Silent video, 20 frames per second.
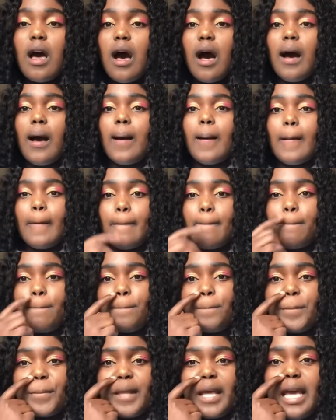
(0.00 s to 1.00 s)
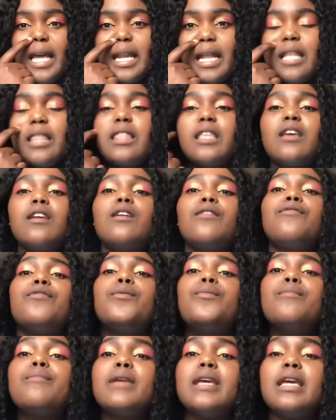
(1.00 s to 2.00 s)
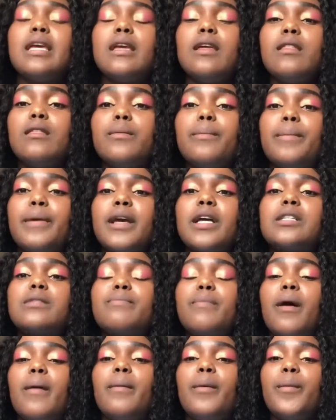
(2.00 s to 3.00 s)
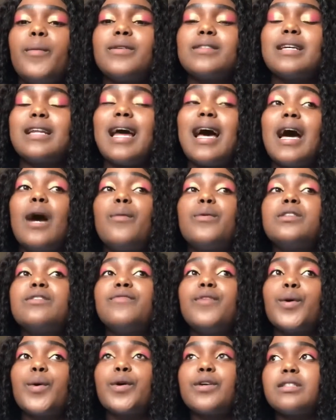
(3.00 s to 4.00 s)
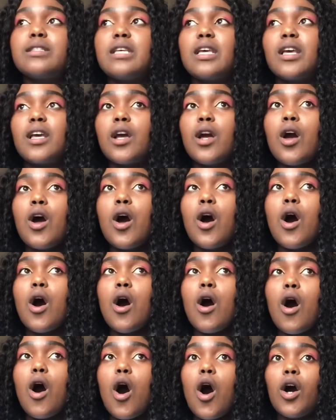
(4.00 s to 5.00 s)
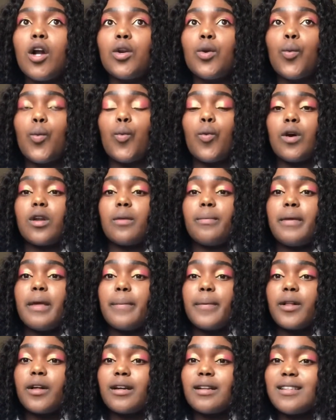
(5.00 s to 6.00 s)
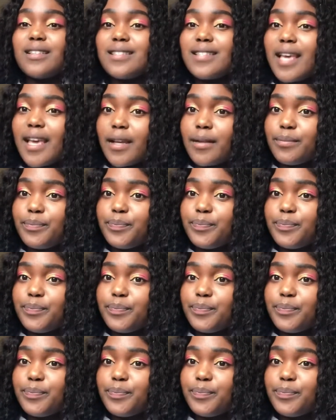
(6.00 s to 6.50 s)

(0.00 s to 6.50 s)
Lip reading: And I think for me, the biggest problem was that I was focusing on what are people going to say.